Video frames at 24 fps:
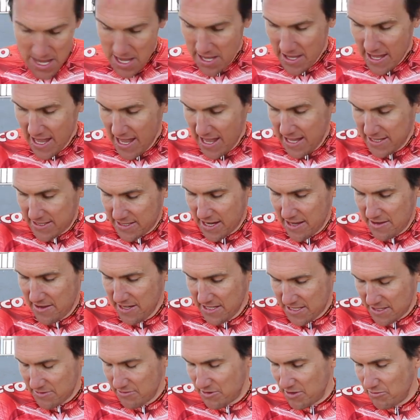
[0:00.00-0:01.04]
yeah, so
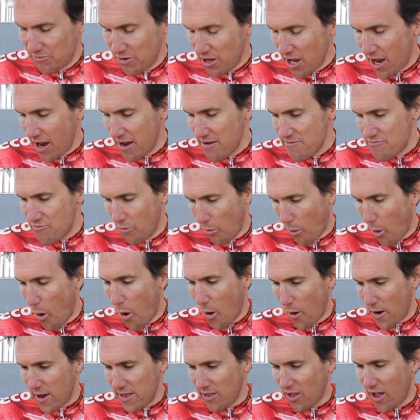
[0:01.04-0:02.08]
this when I
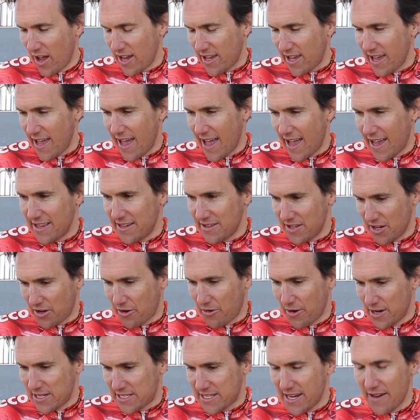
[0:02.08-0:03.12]
wore it like out at the
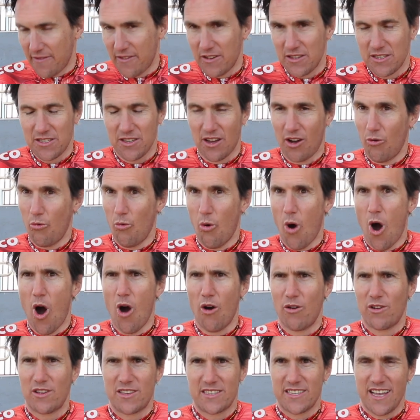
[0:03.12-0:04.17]
crits, everyone's like,
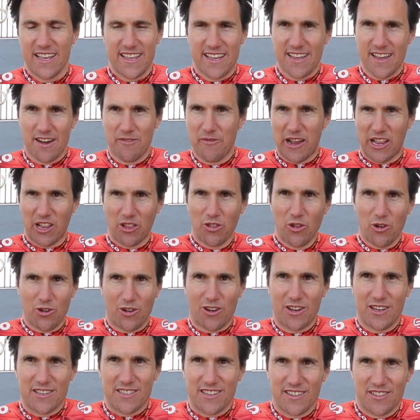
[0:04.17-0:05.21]
"Wow," because they don't know where to
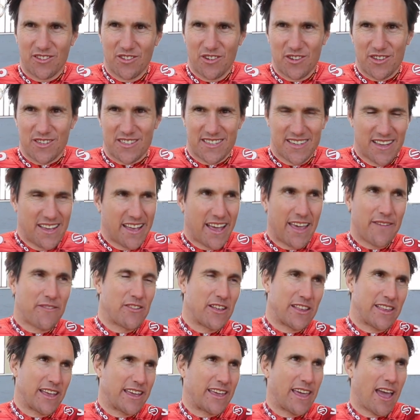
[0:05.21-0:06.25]
look because it yeah. looks
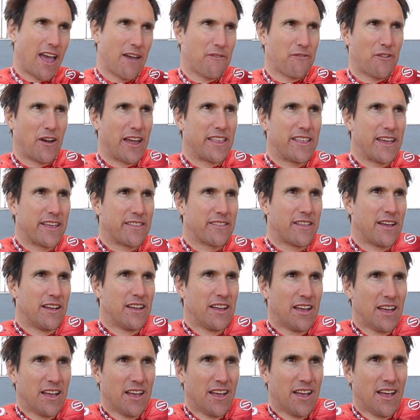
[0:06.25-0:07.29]
even at the cafe. Then the
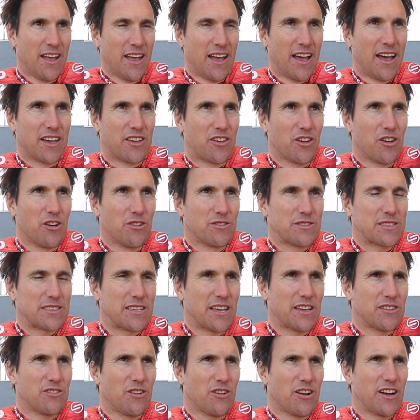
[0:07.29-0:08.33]
uh, girl
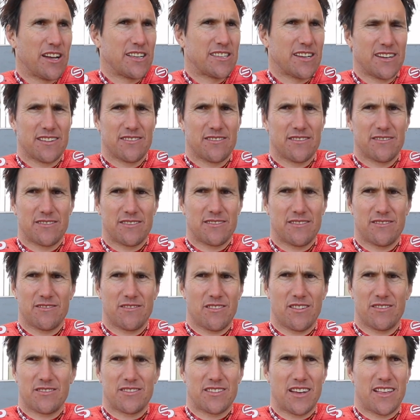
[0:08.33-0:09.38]
said, oh, "I don't."
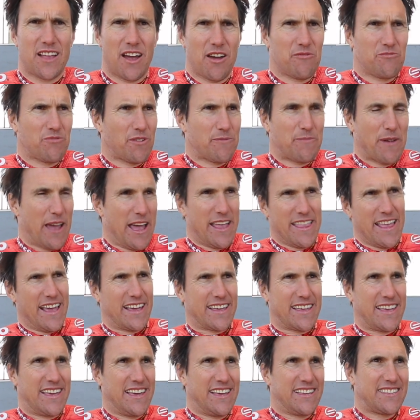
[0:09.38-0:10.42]
I don't know about
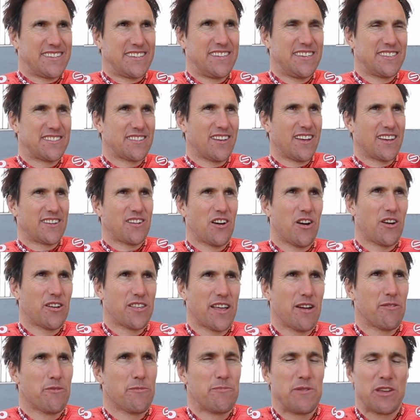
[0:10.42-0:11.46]
that kit. She's like, oh,
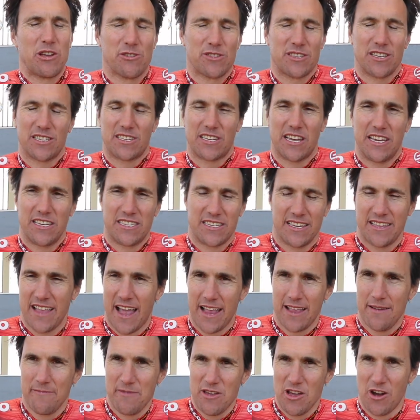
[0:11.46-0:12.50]
that would be good to teach
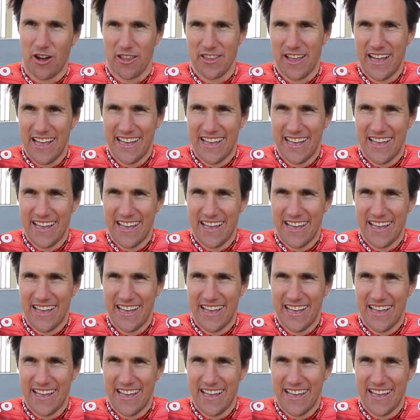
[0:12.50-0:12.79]
anatomy on